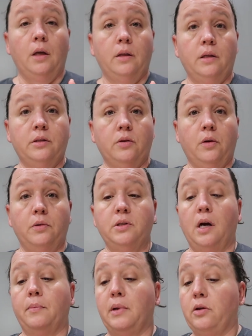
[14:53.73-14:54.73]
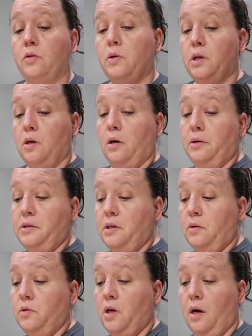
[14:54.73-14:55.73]
This will go on top. Now you can
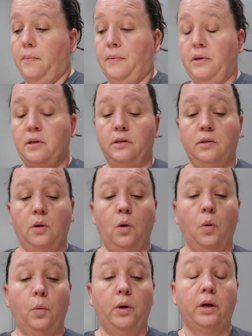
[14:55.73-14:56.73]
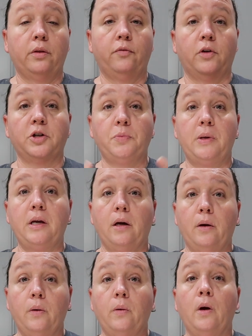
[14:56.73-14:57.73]
also top this with fresh
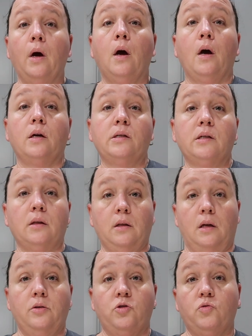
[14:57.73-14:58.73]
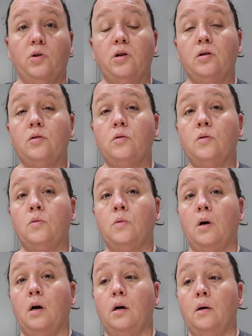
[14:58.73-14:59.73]
pico,
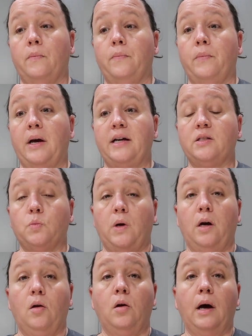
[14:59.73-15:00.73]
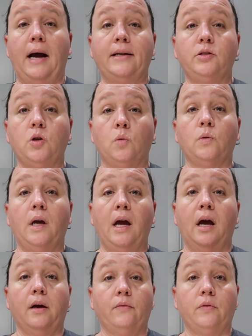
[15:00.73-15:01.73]
cilantro as well. I don't
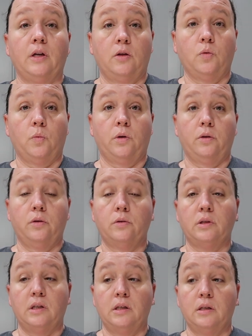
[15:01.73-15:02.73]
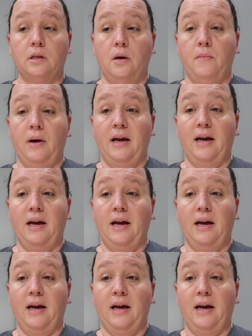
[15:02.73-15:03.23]
have either one of those things in my